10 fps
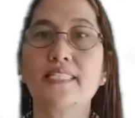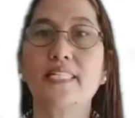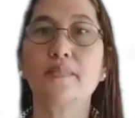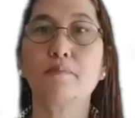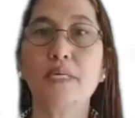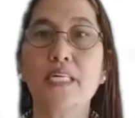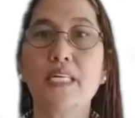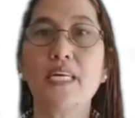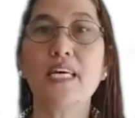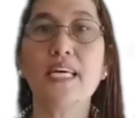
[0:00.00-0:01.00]
It can be
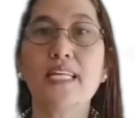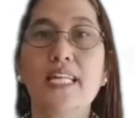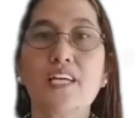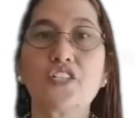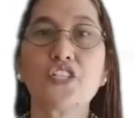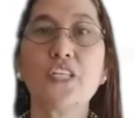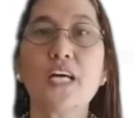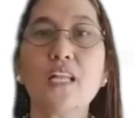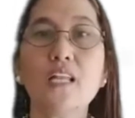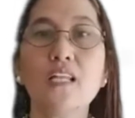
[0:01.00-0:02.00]

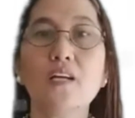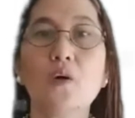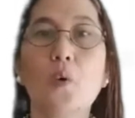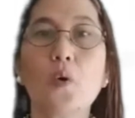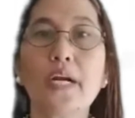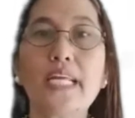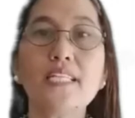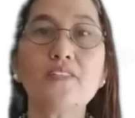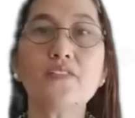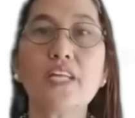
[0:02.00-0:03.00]
national or
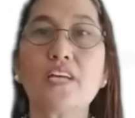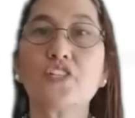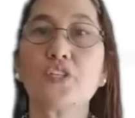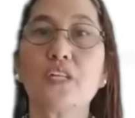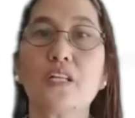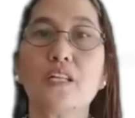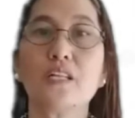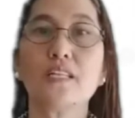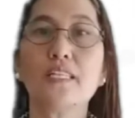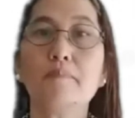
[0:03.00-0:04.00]
international,
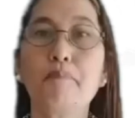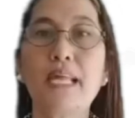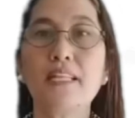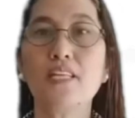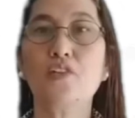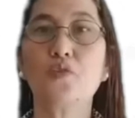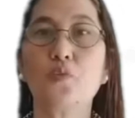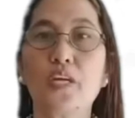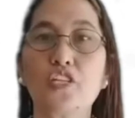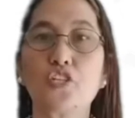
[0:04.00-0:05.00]
depending
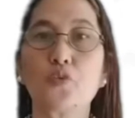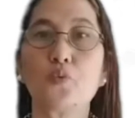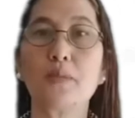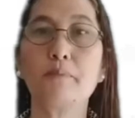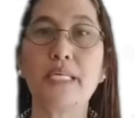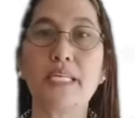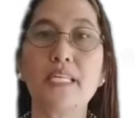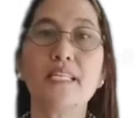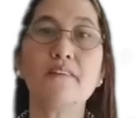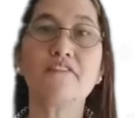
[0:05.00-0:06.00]
on which will be
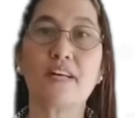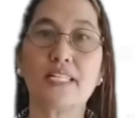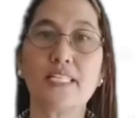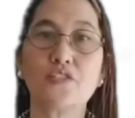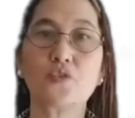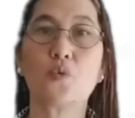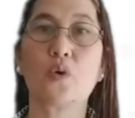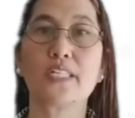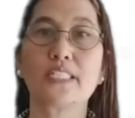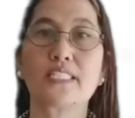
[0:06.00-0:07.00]
the funding
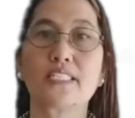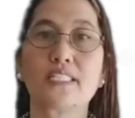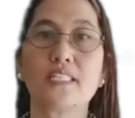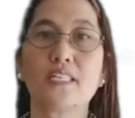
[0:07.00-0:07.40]
source.